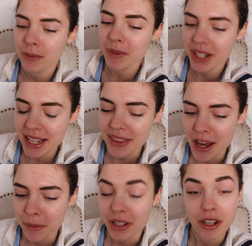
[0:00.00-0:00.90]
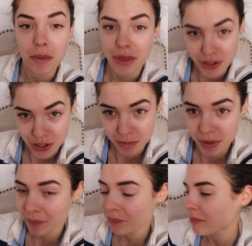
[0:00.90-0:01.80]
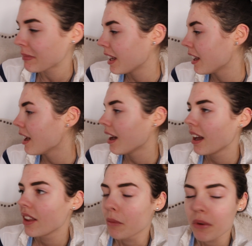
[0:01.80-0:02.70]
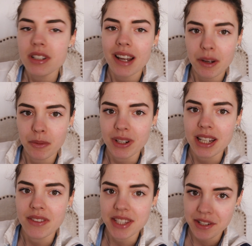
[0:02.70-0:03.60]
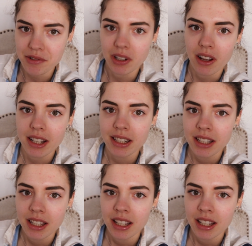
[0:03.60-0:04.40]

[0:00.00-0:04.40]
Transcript: were gonna get there with, you know, with the tube. The one time we need the central line,